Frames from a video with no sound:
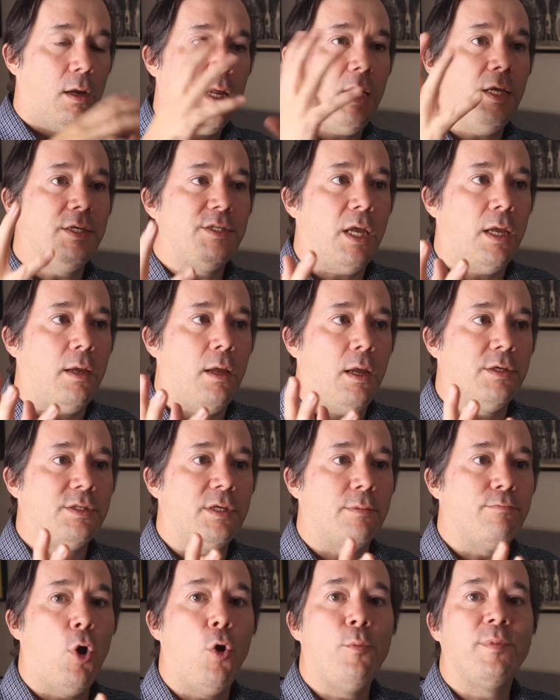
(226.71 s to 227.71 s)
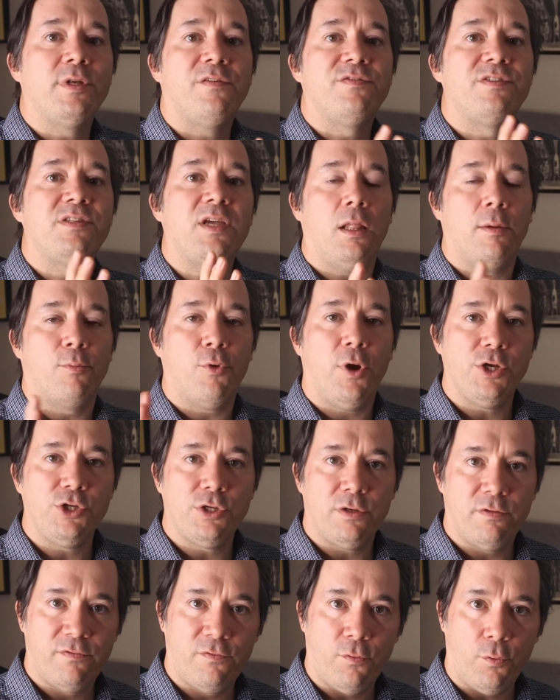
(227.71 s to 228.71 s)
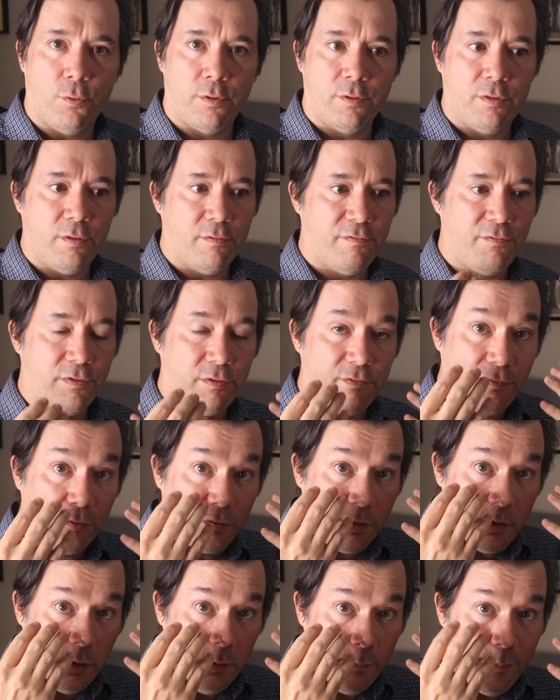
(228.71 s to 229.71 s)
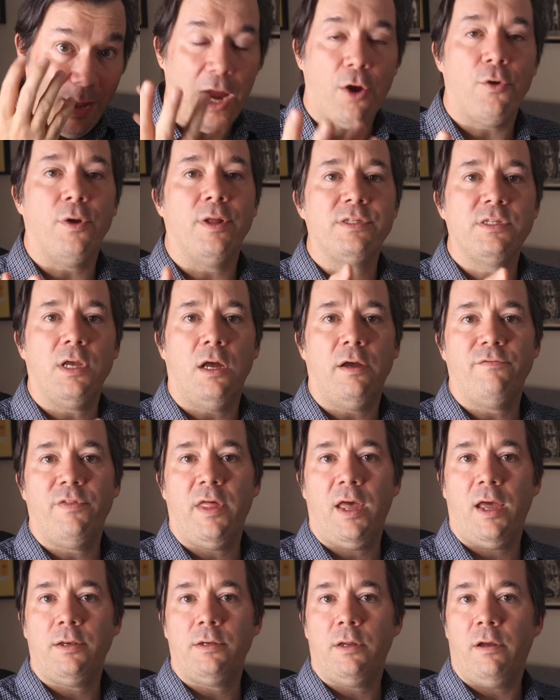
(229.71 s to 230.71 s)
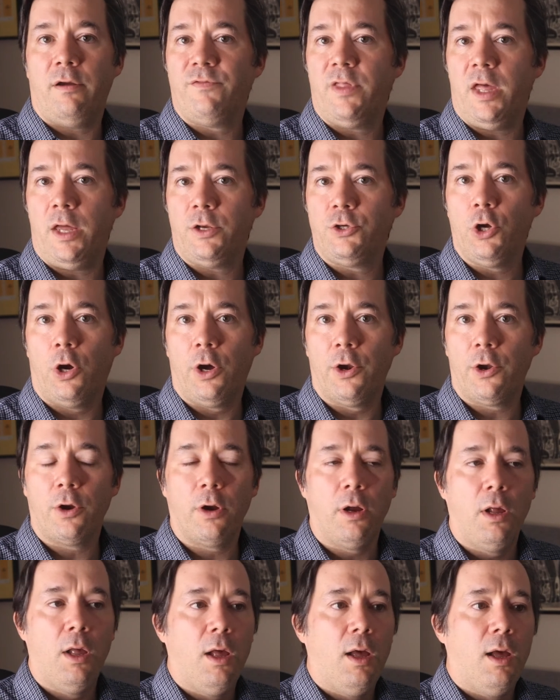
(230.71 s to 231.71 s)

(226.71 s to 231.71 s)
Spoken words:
a moment of celebration for the parents of that daughter.